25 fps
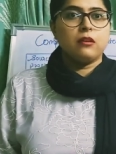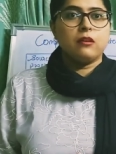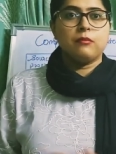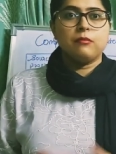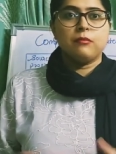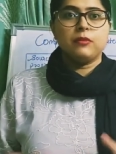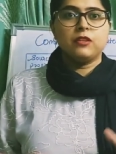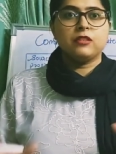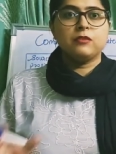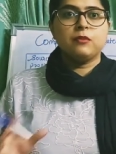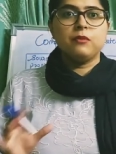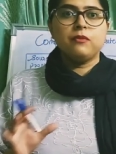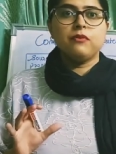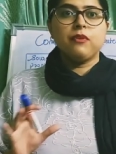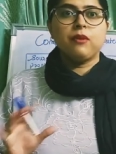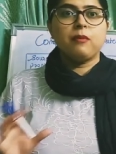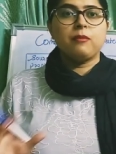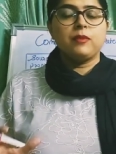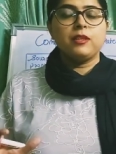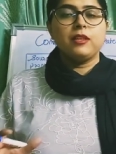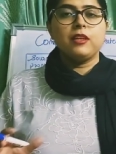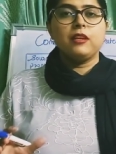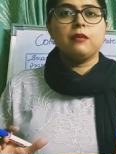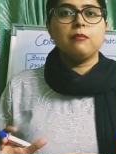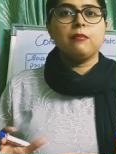must be
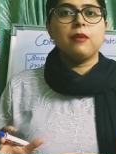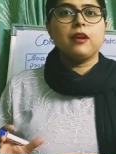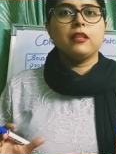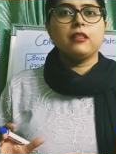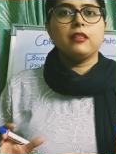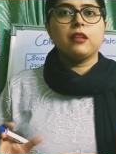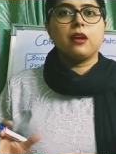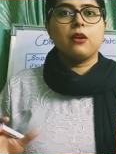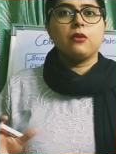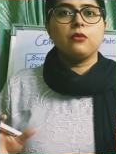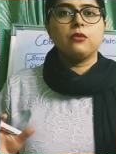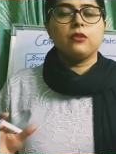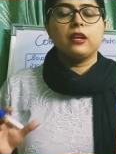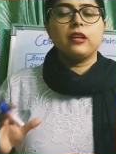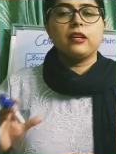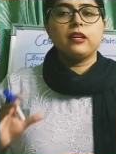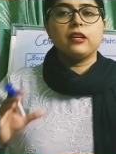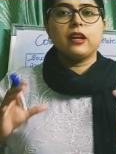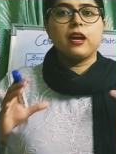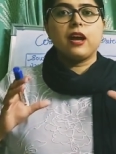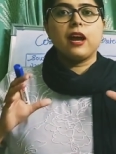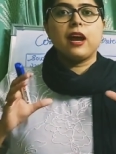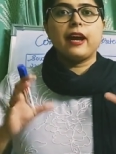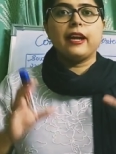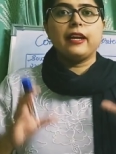familiar by now that
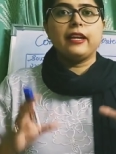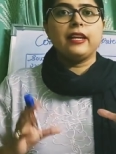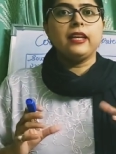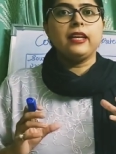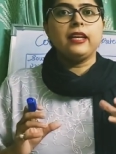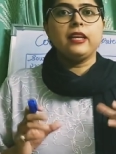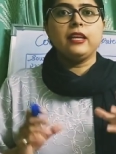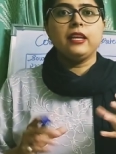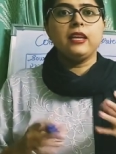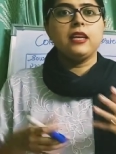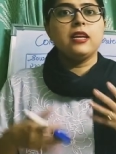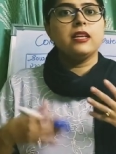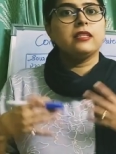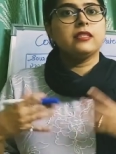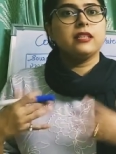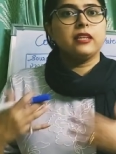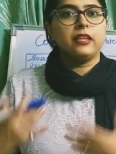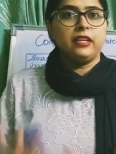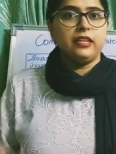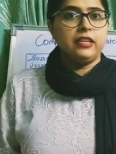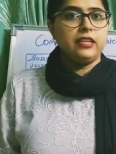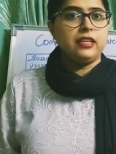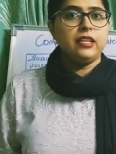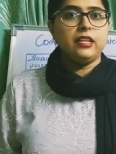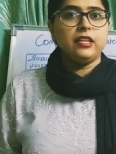IDE is
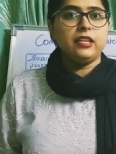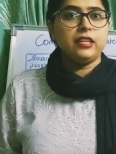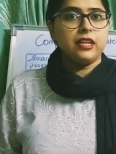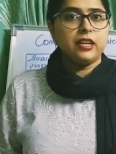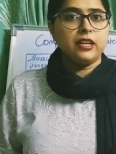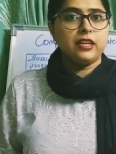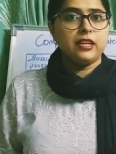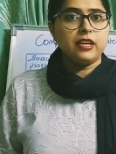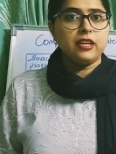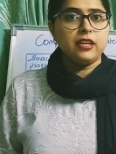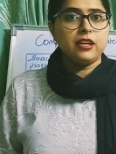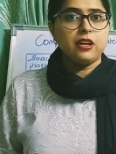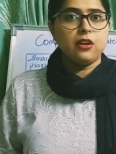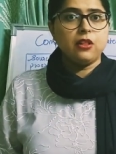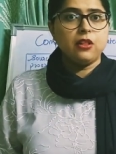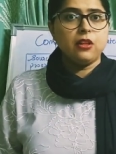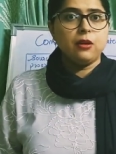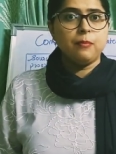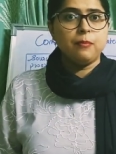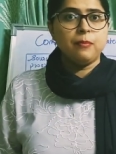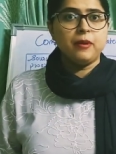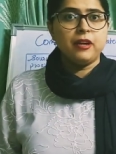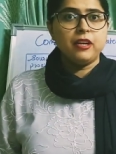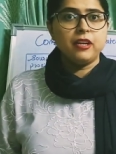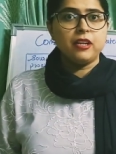integrated
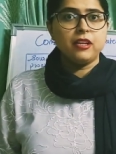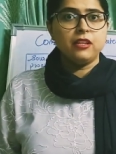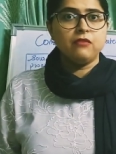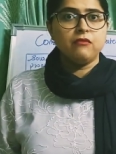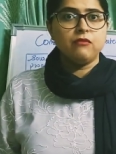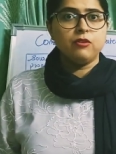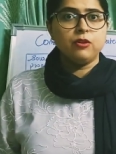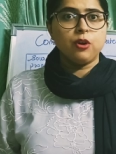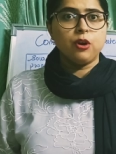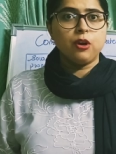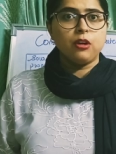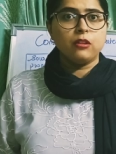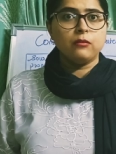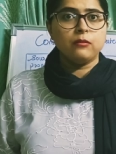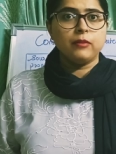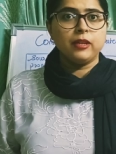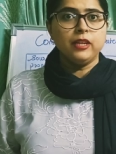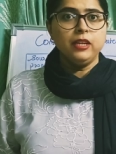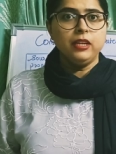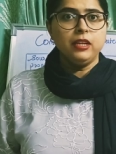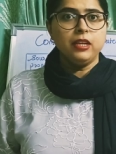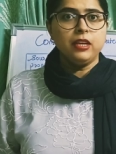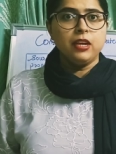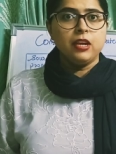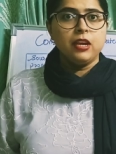development
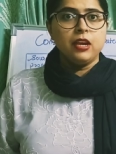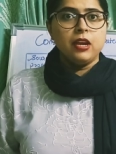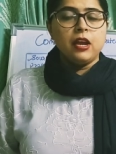environment,